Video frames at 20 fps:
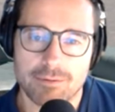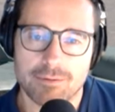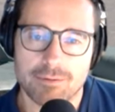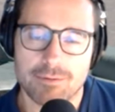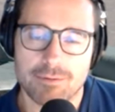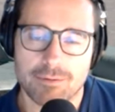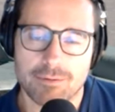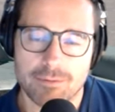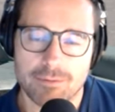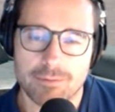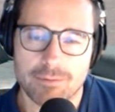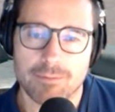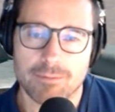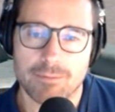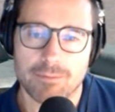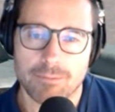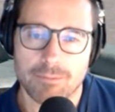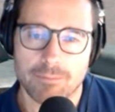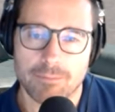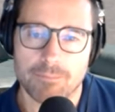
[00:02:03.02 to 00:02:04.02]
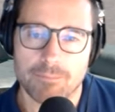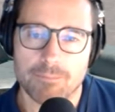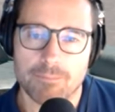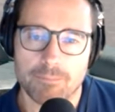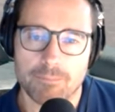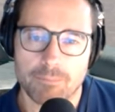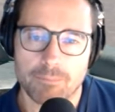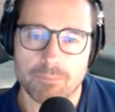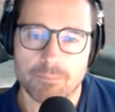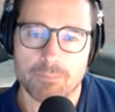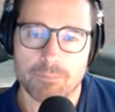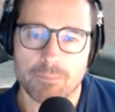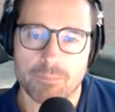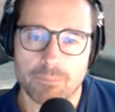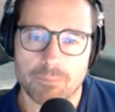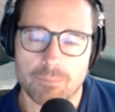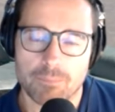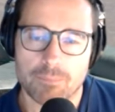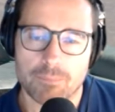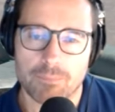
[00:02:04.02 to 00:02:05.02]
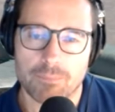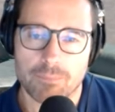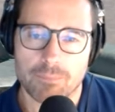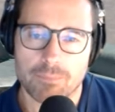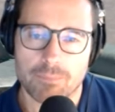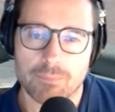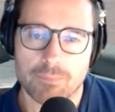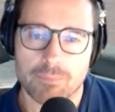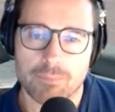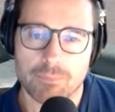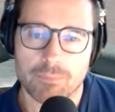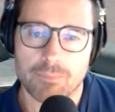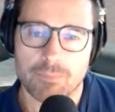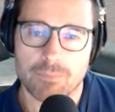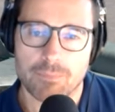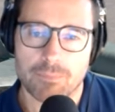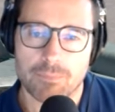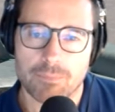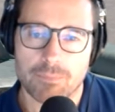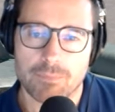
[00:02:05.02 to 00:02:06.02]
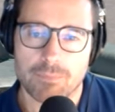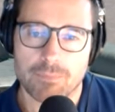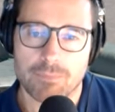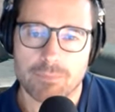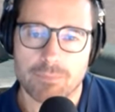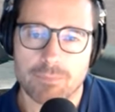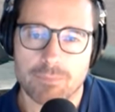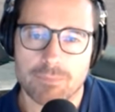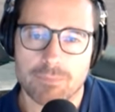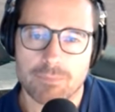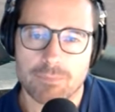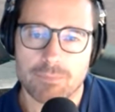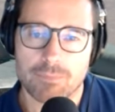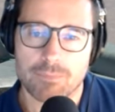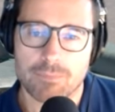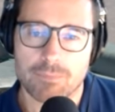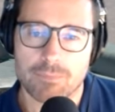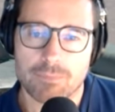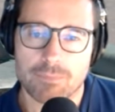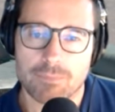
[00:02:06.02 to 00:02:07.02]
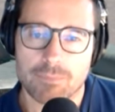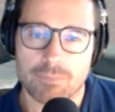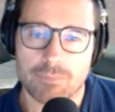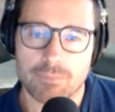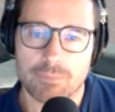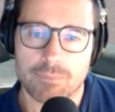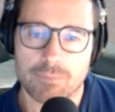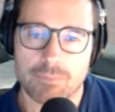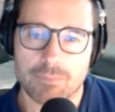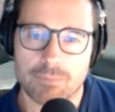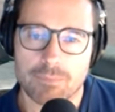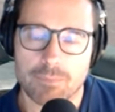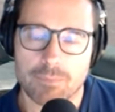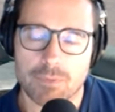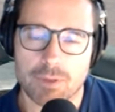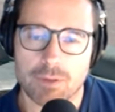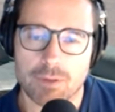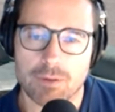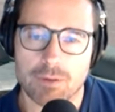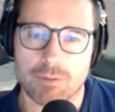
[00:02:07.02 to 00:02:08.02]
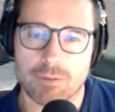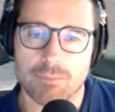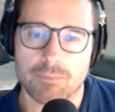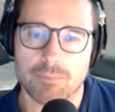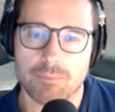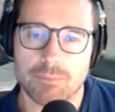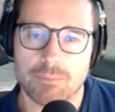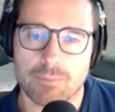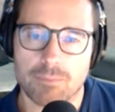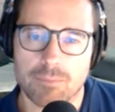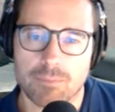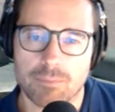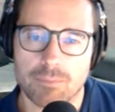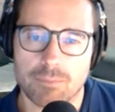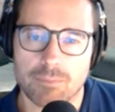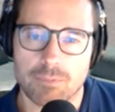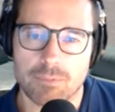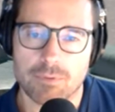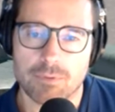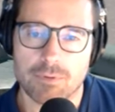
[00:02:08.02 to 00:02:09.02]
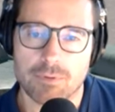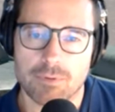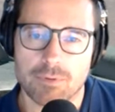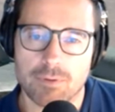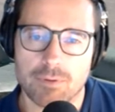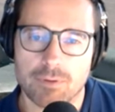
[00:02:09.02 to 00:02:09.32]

The person shown says nothing.